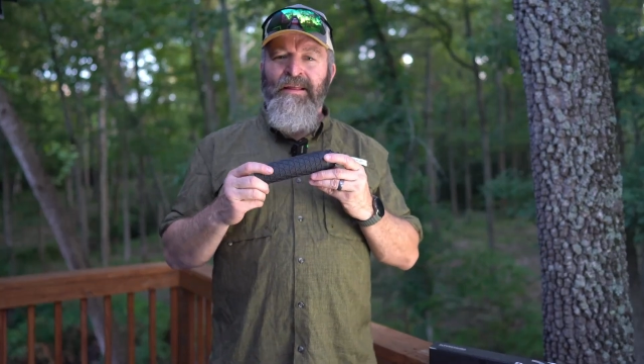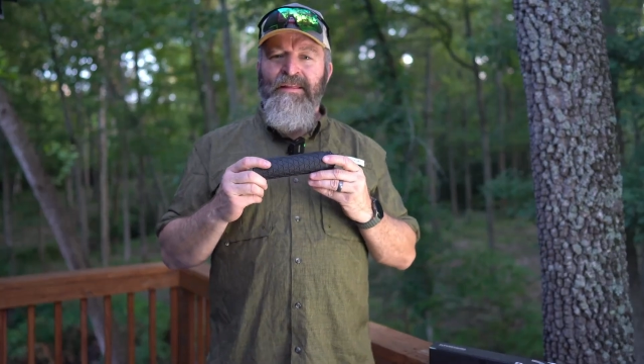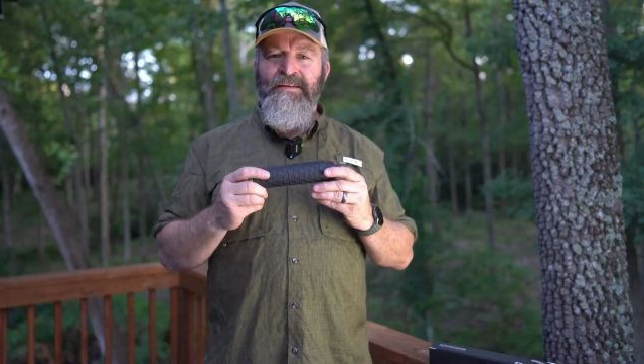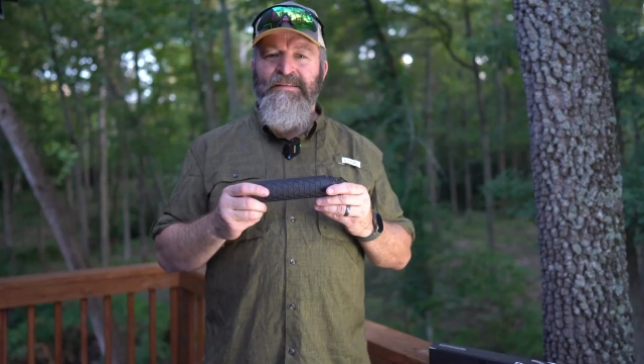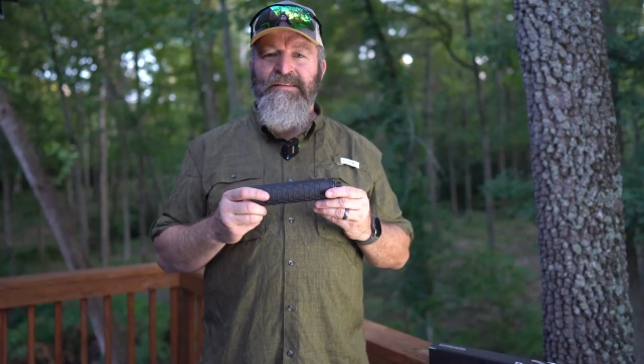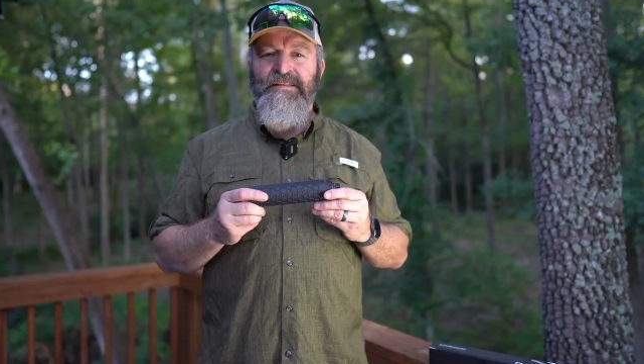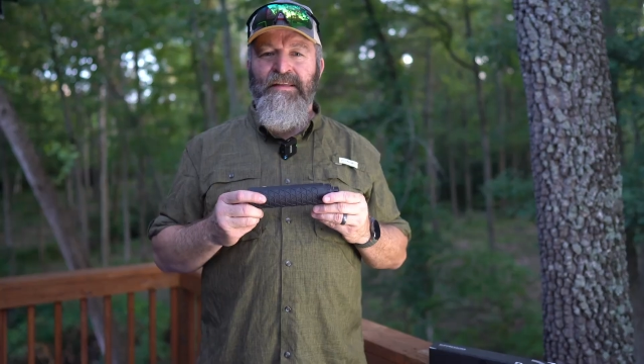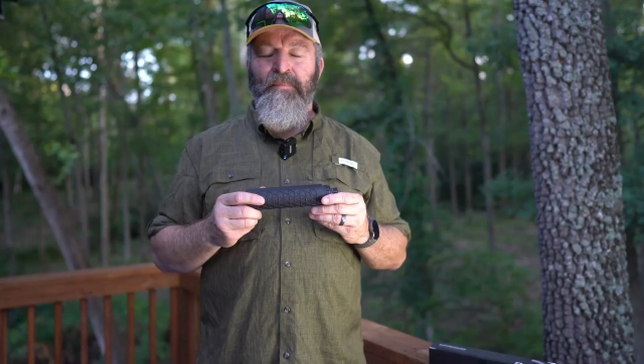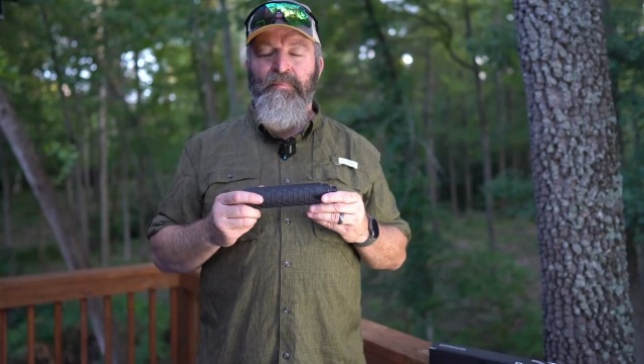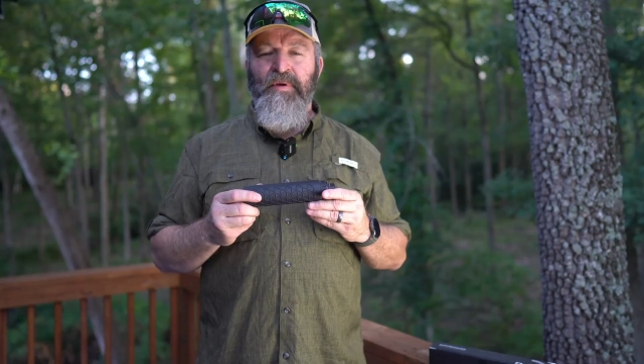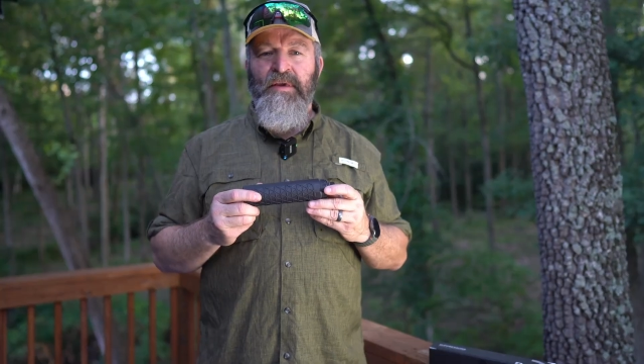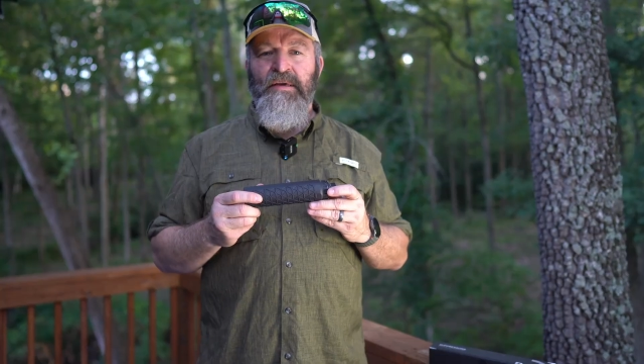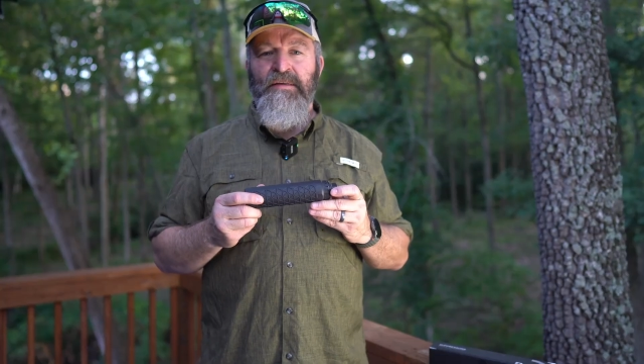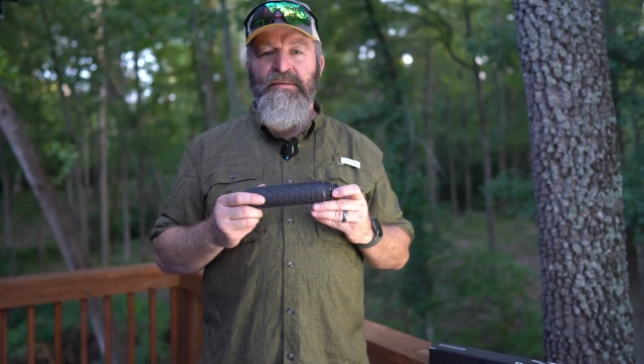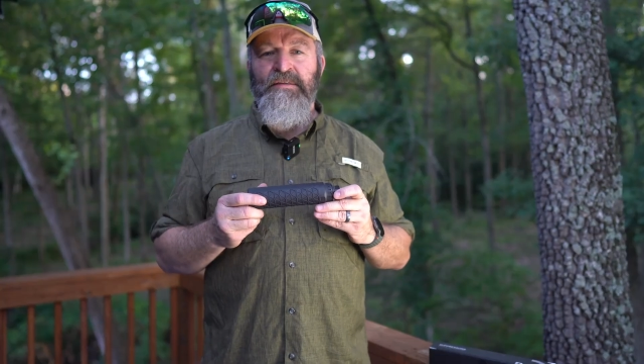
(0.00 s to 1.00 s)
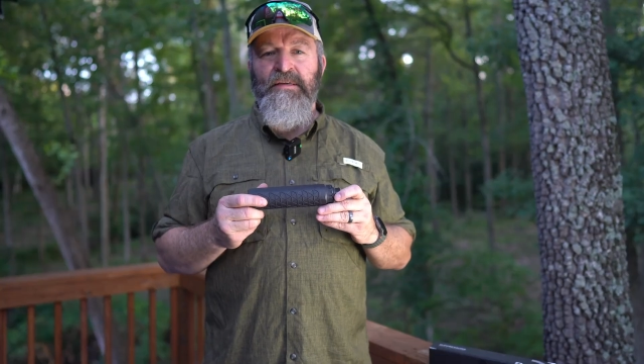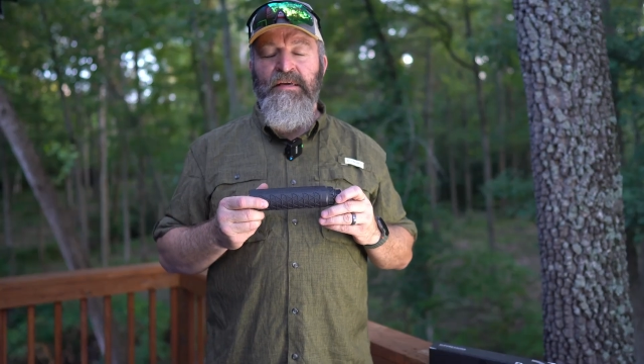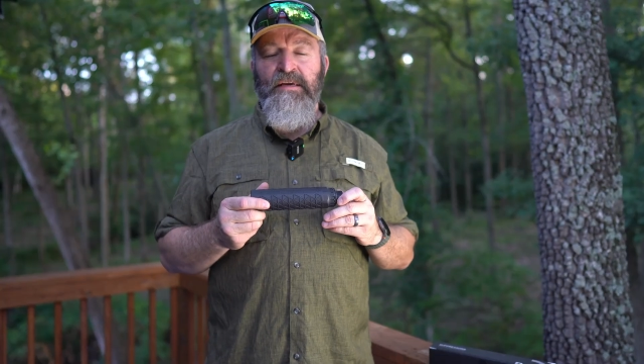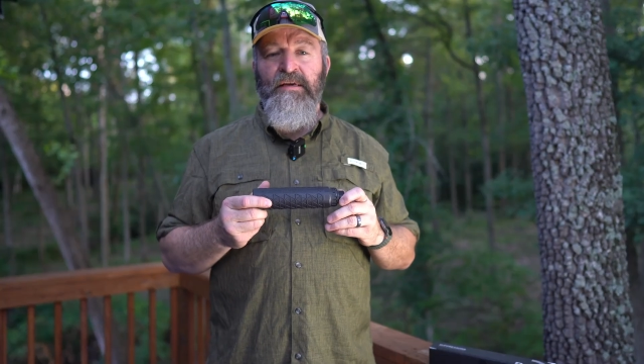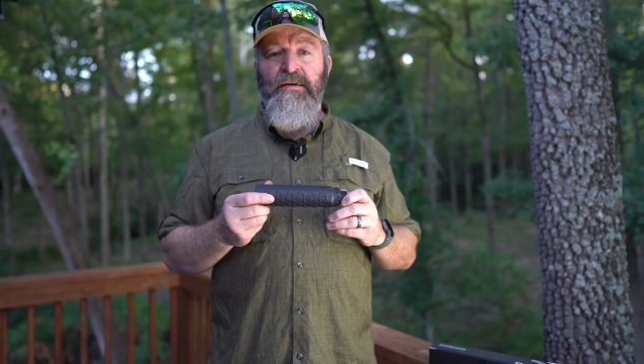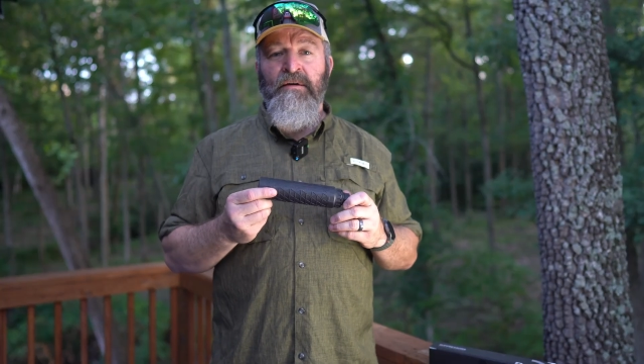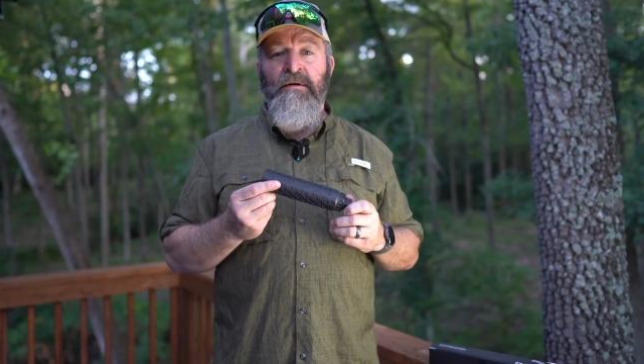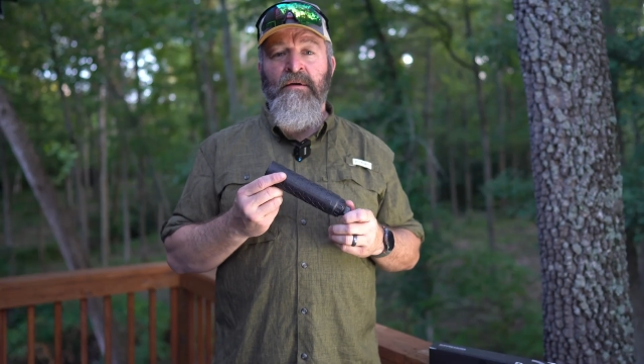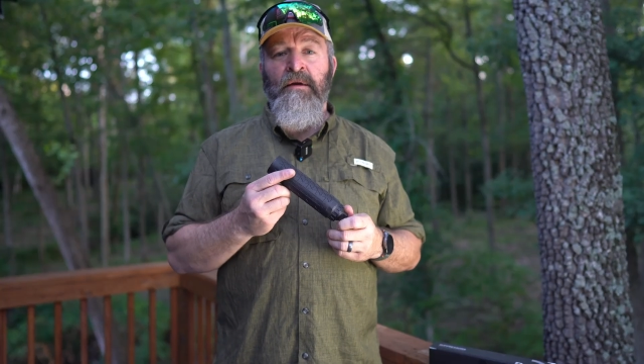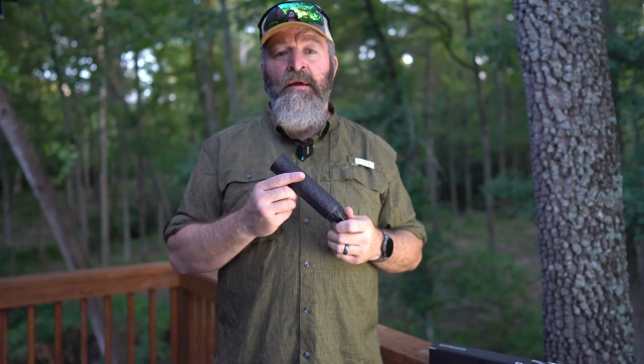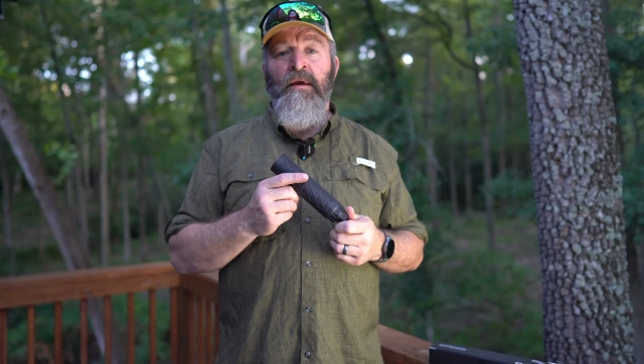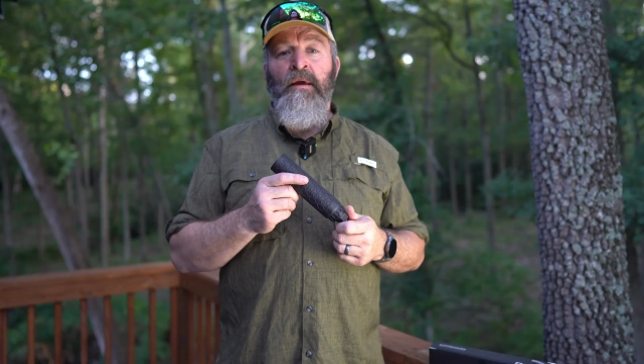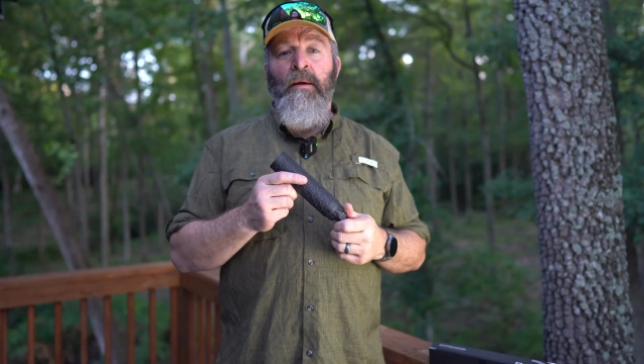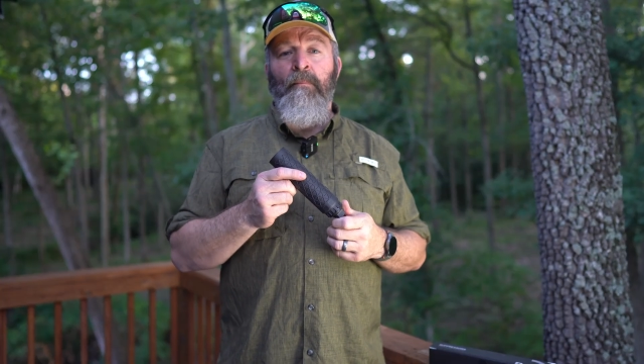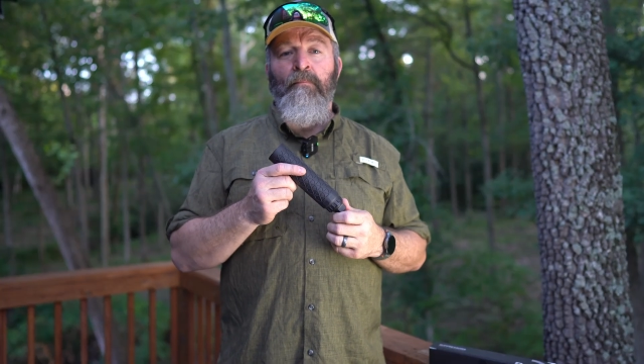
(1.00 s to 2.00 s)
this is the B&T
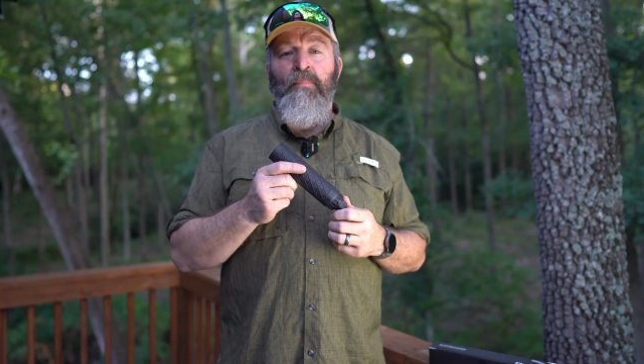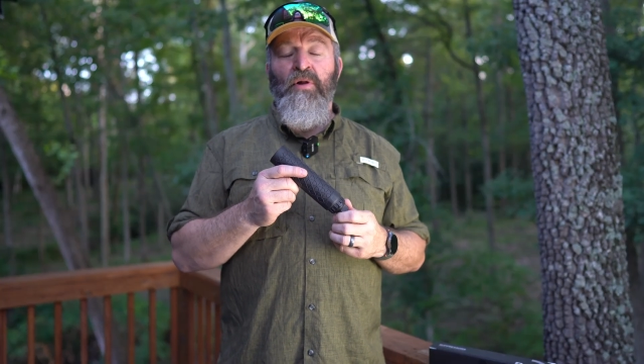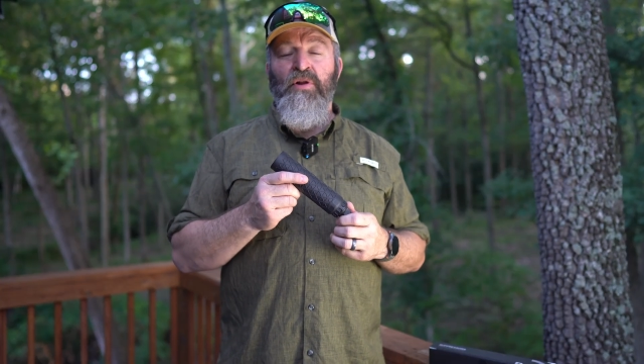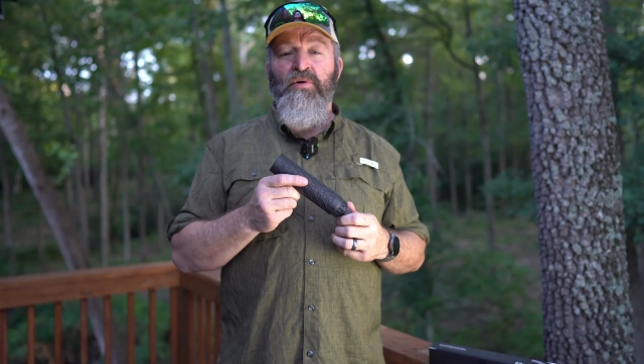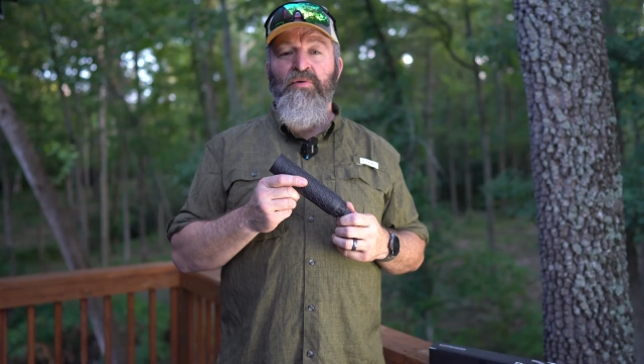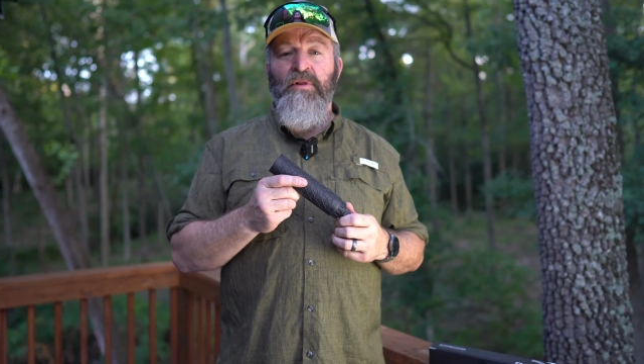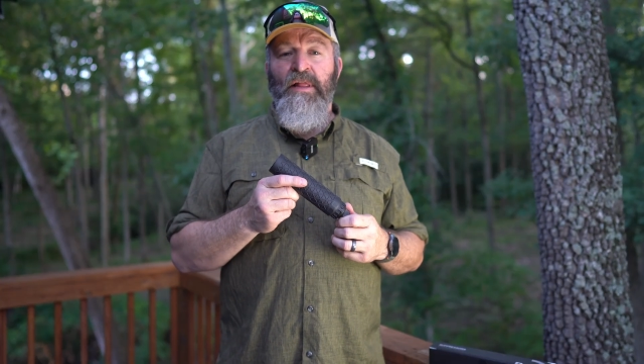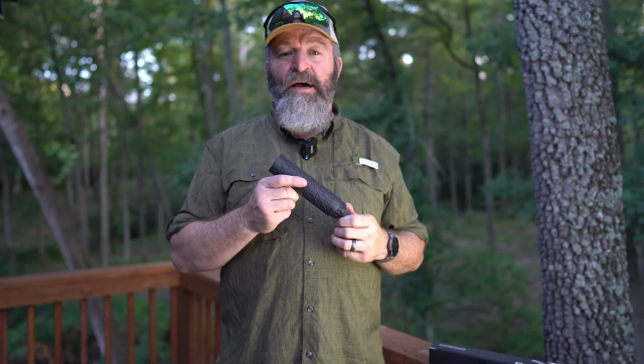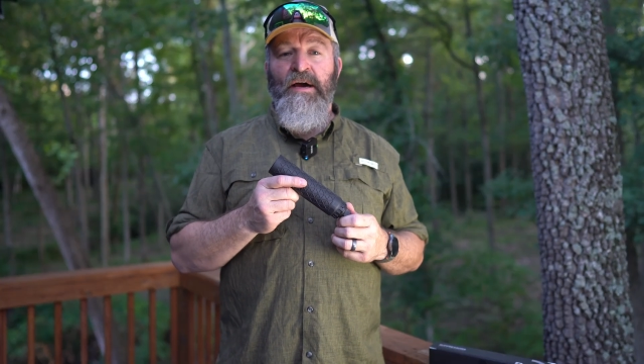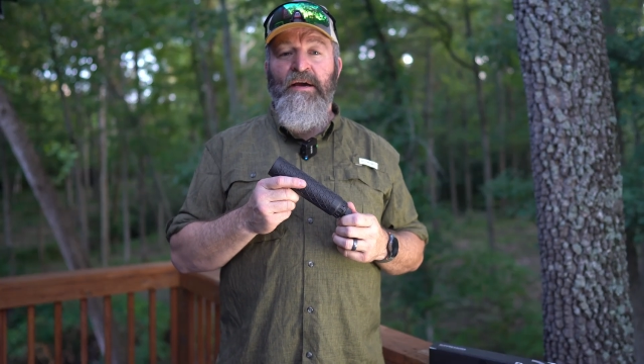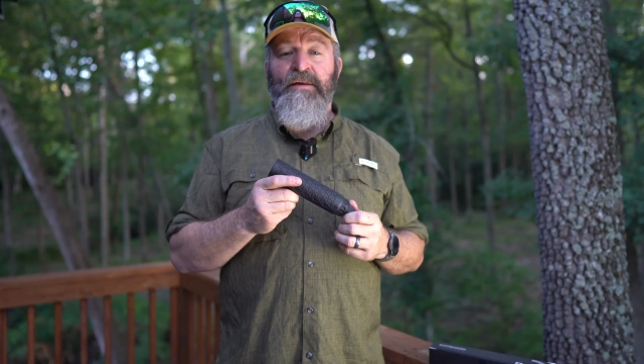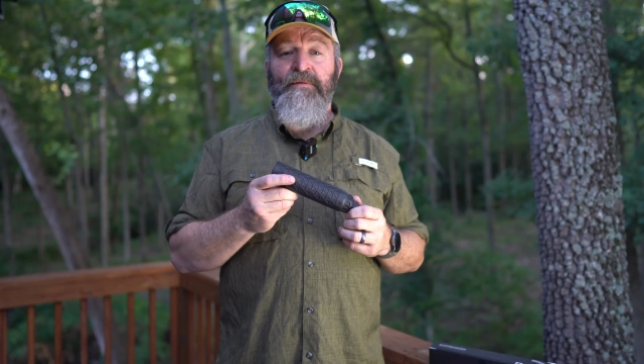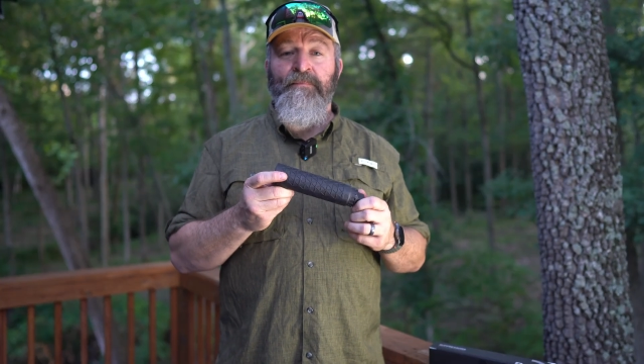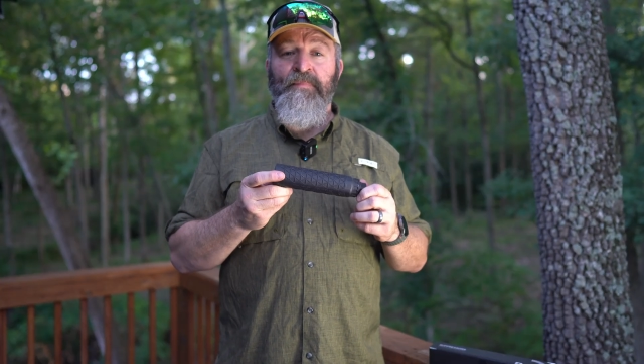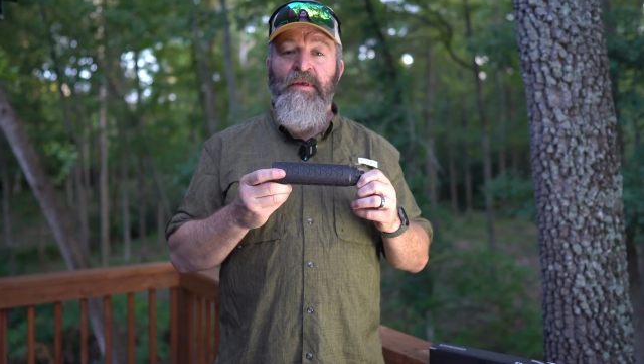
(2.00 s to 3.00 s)
BlueLine.